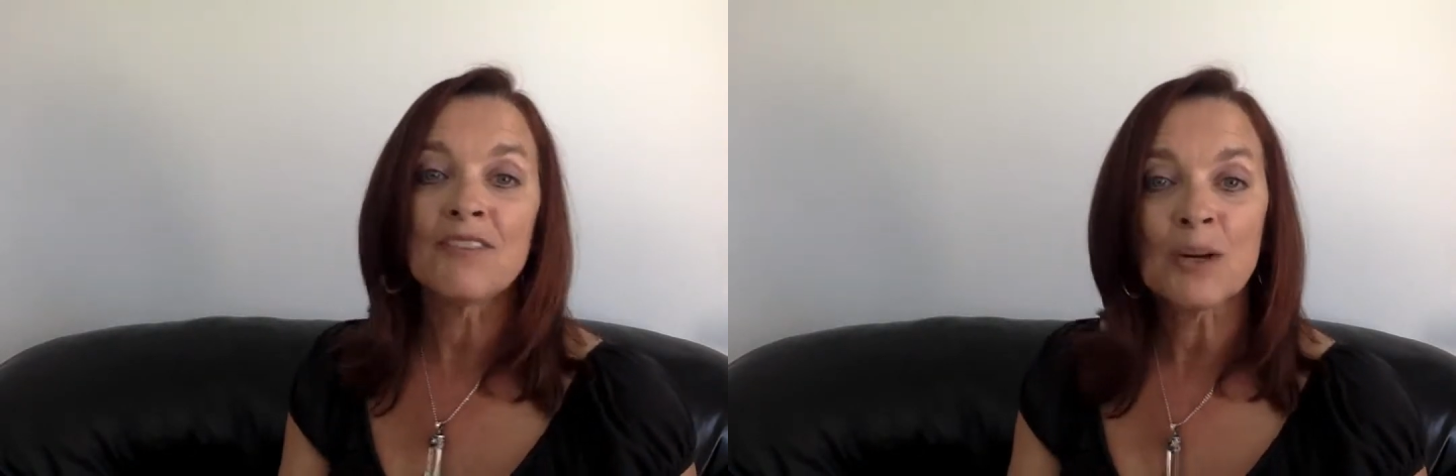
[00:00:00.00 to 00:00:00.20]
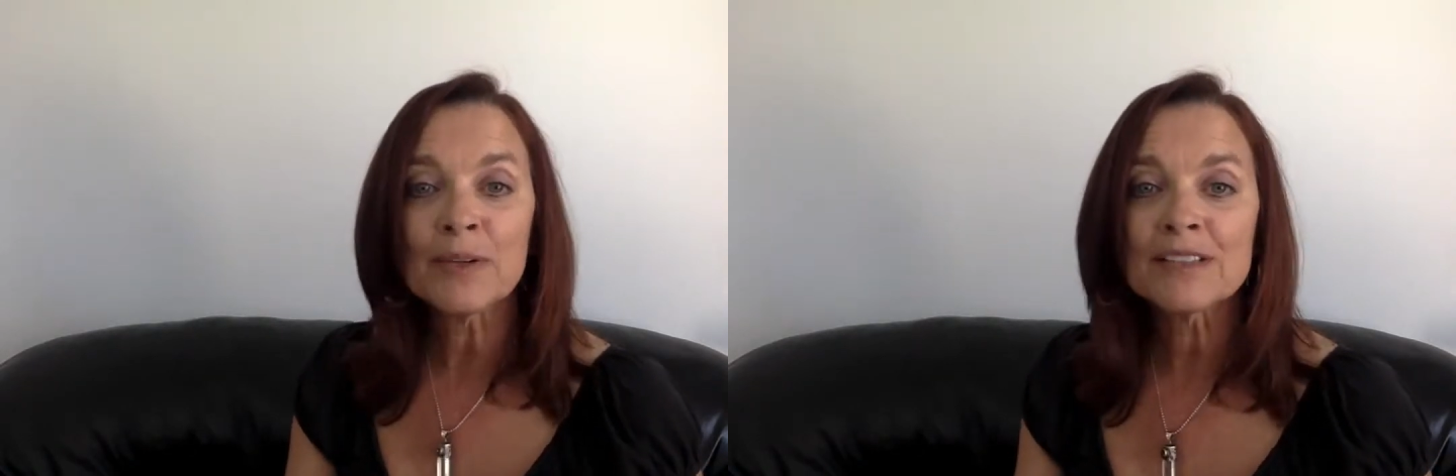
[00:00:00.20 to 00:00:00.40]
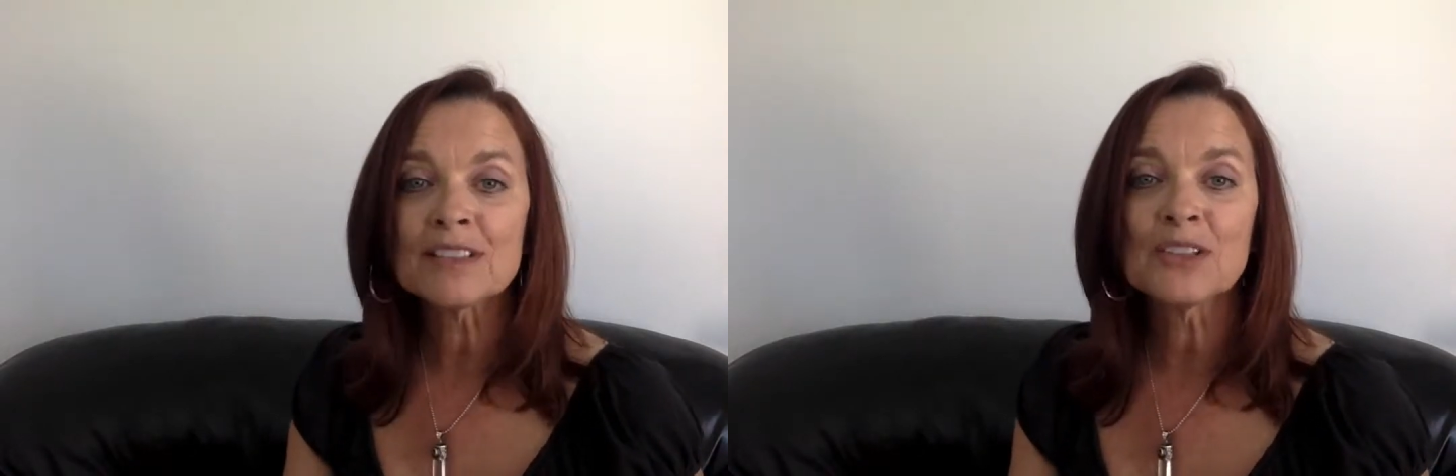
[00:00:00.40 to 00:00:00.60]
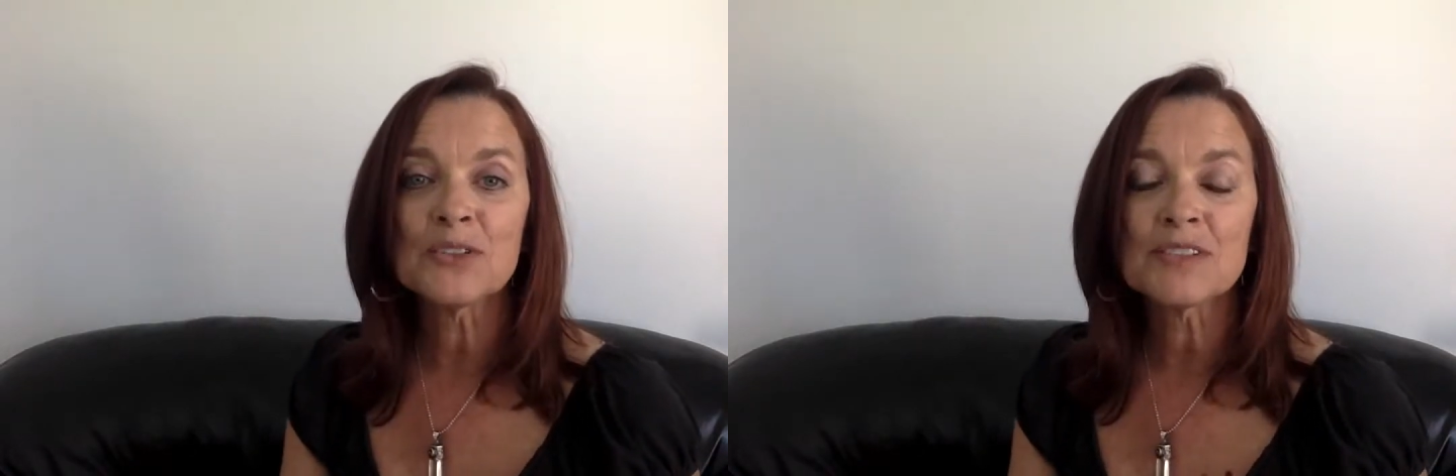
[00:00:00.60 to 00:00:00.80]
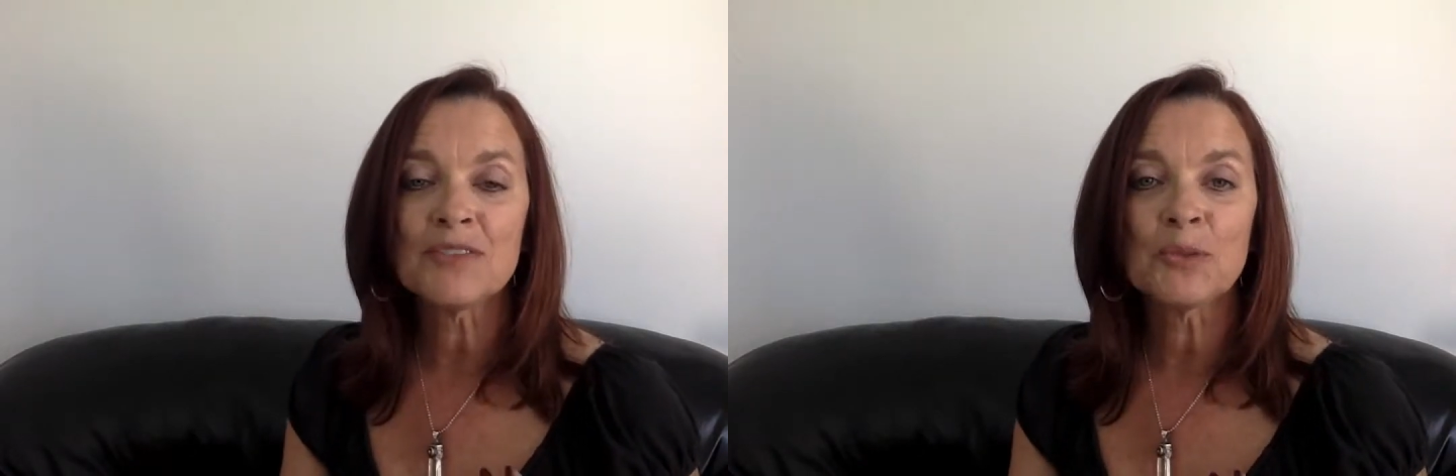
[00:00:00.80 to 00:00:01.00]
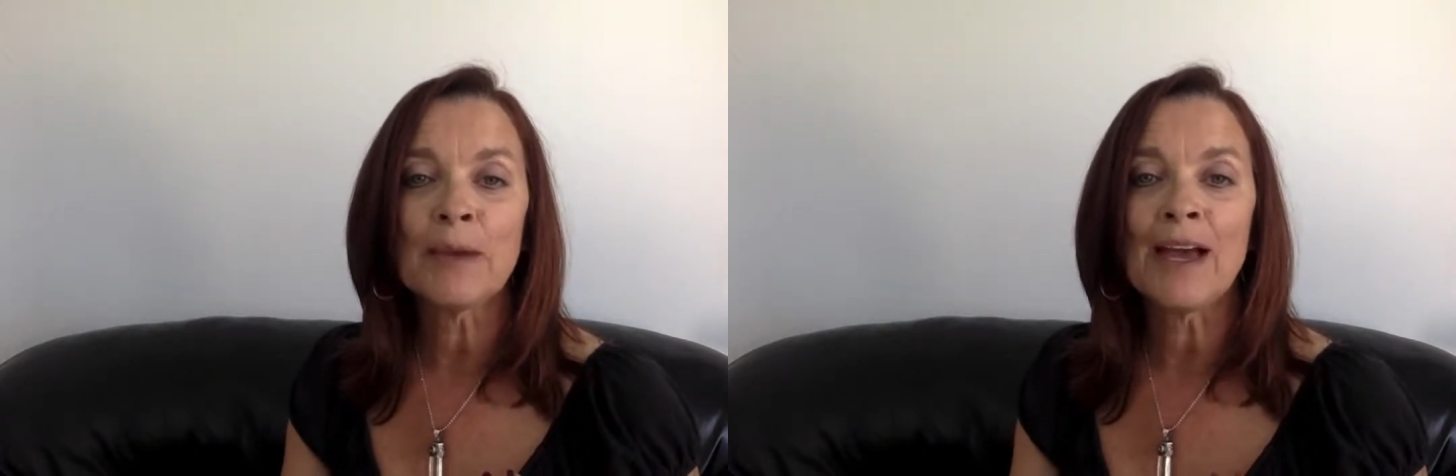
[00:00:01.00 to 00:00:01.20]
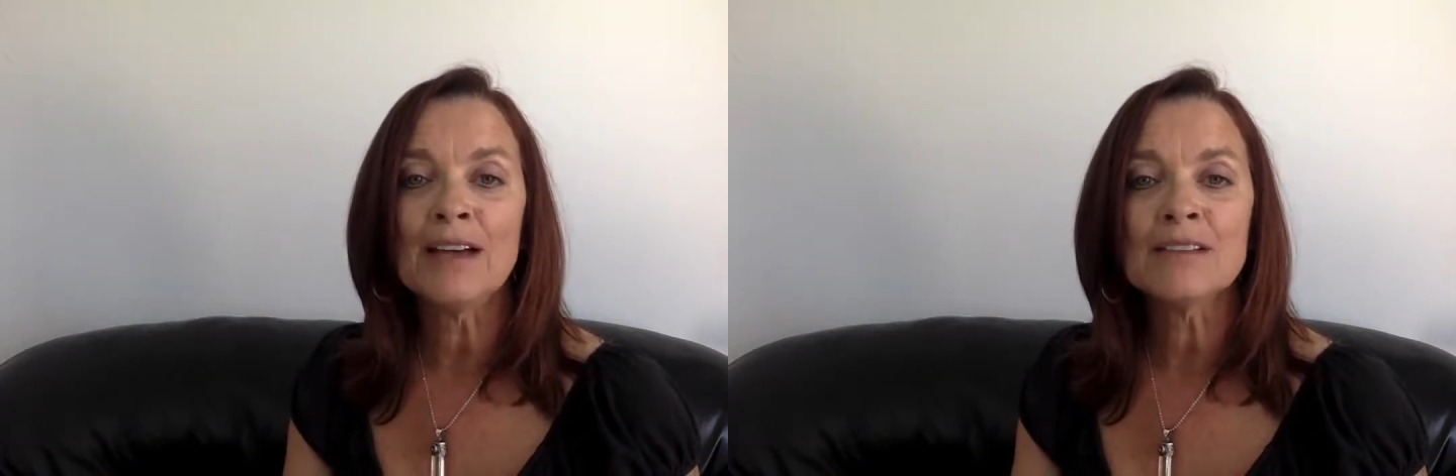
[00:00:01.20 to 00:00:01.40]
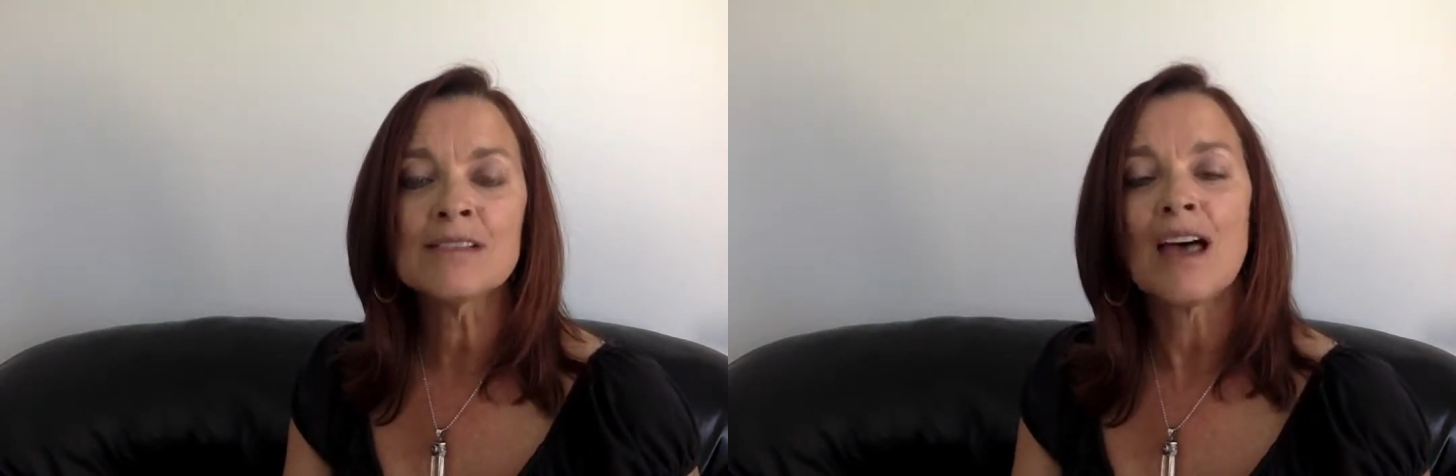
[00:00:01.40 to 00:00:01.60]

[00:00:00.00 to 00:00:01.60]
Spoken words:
I wanted to lose a few pounds,